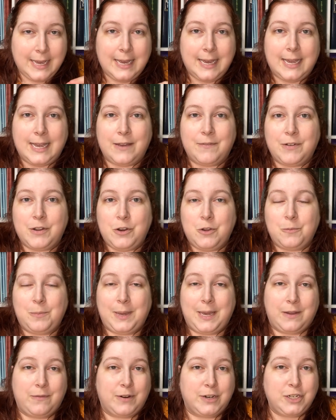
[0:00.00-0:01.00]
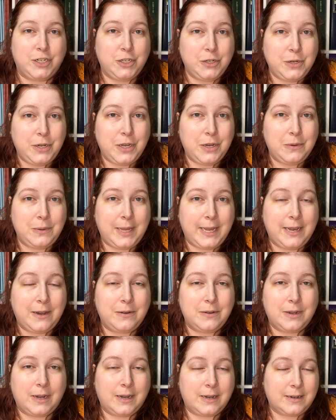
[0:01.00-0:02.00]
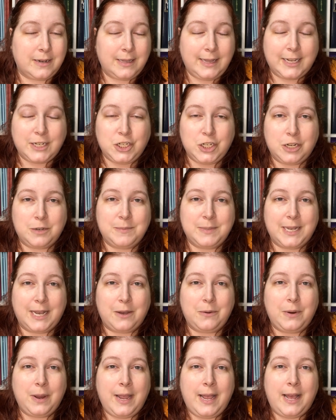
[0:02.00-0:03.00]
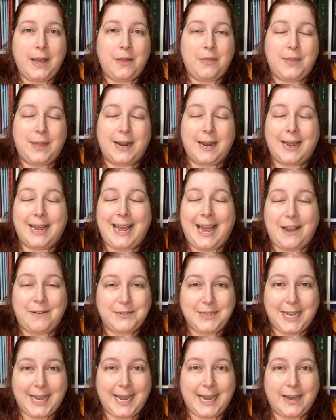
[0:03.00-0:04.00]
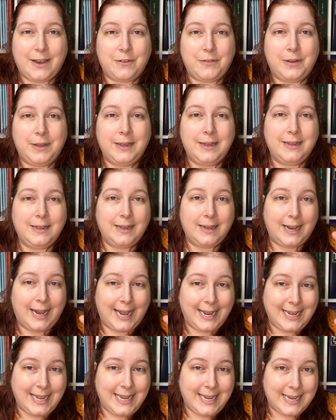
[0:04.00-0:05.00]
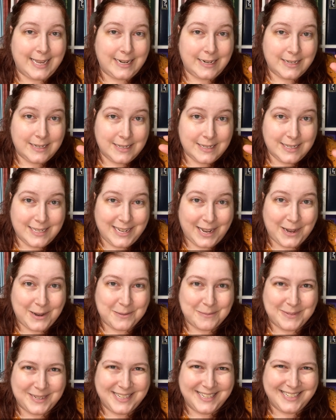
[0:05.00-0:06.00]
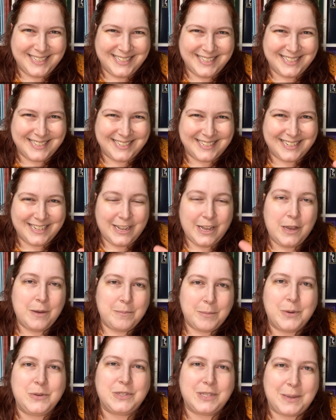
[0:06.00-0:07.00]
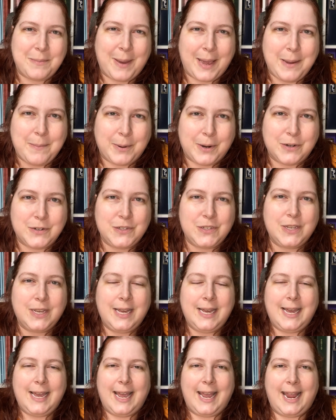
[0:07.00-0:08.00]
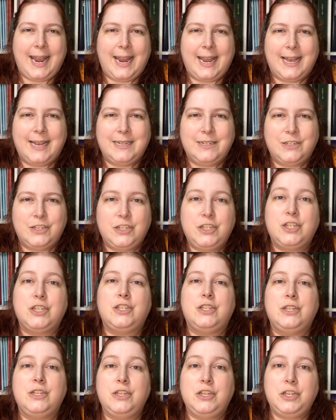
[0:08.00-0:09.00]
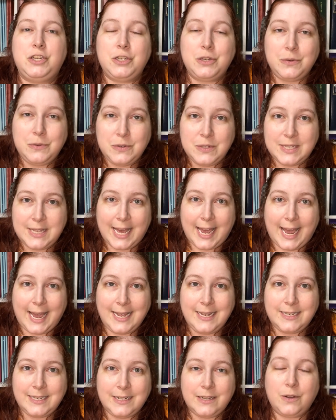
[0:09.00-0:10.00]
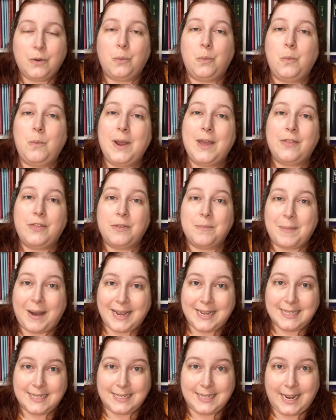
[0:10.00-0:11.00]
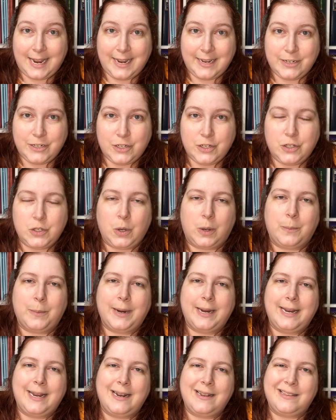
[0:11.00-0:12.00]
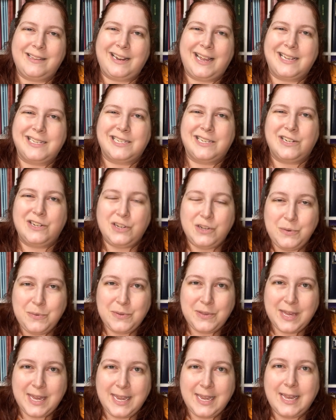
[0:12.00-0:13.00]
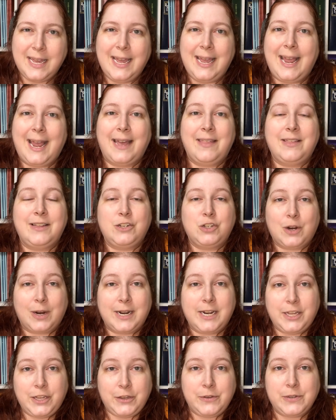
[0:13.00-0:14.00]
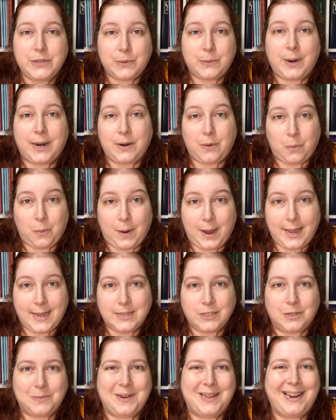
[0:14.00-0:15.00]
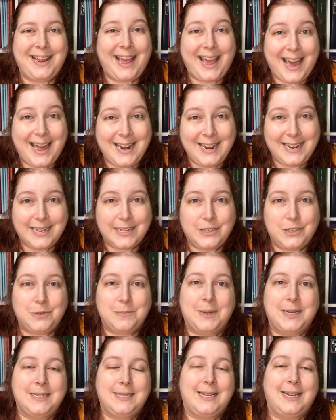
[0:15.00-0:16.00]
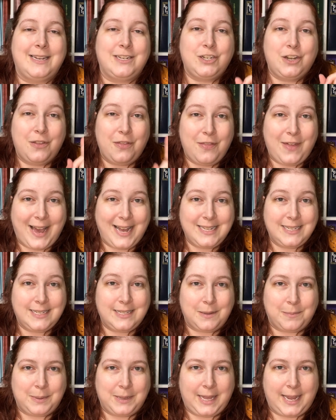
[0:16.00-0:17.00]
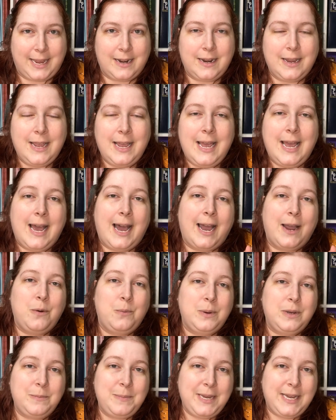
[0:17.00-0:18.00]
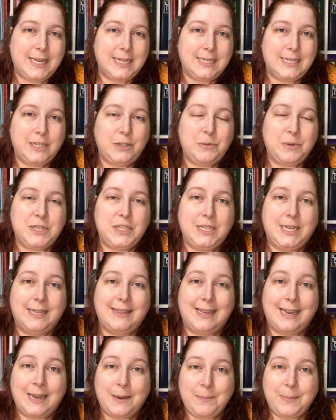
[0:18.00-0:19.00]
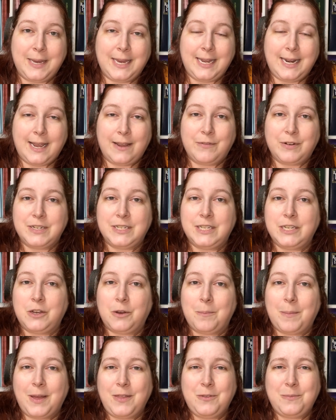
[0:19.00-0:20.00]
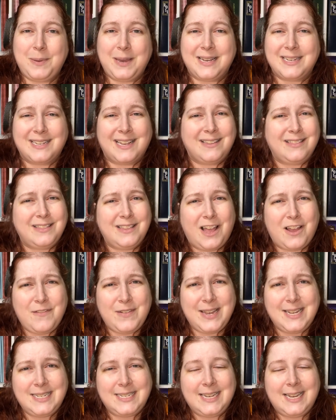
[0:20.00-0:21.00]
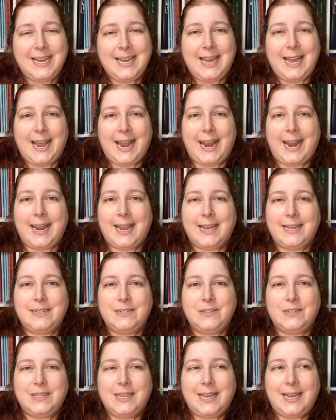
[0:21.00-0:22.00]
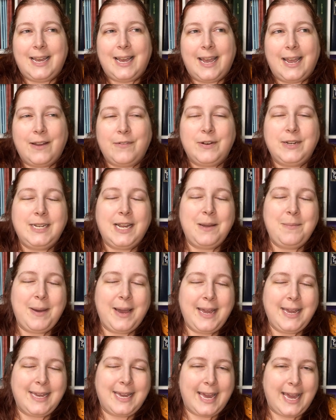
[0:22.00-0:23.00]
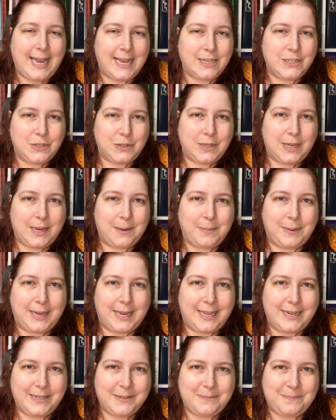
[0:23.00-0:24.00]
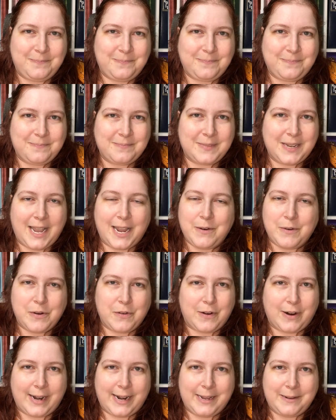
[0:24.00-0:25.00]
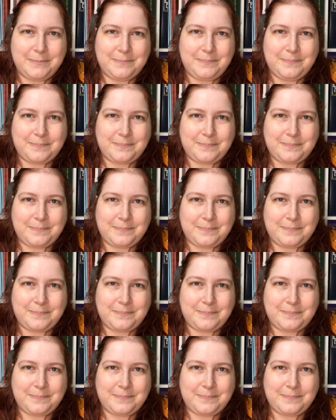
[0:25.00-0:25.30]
If a new Pink Fresh Studio layout collection comes out that I have to have, I can get some, mostly papers, and just use that with my stash. So I'll bring it in as a new thing and then try to use it right away. So I'm not adding it to my stash. That's the plan. I will be continuing to get the Hip Kit every single month because I love it. And every time I cancel the Hip Kit, I regret it.